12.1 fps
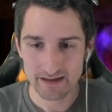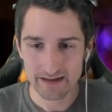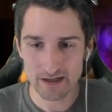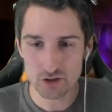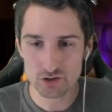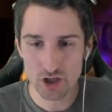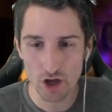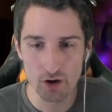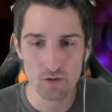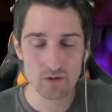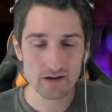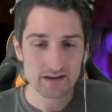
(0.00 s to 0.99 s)
Here's
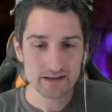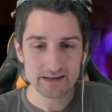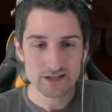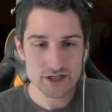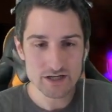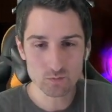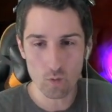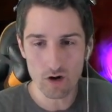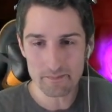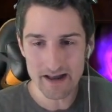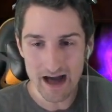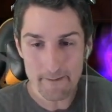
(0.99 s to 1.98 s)
2. She's
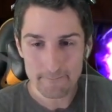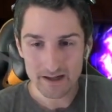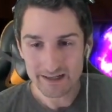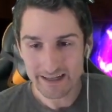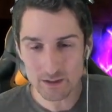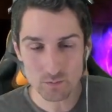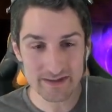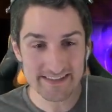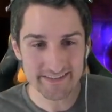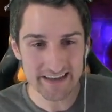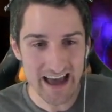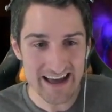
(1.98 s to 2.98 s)
warmed up. It
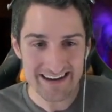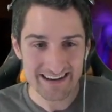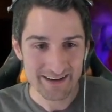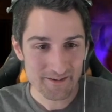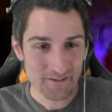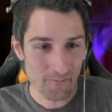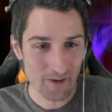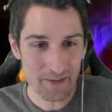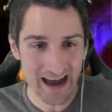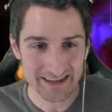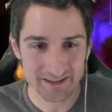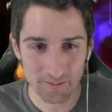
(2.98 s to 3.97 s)
reset. We're
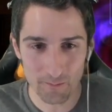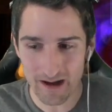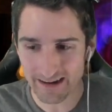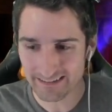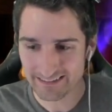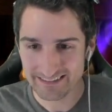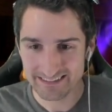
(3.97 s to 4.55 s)
back to 1.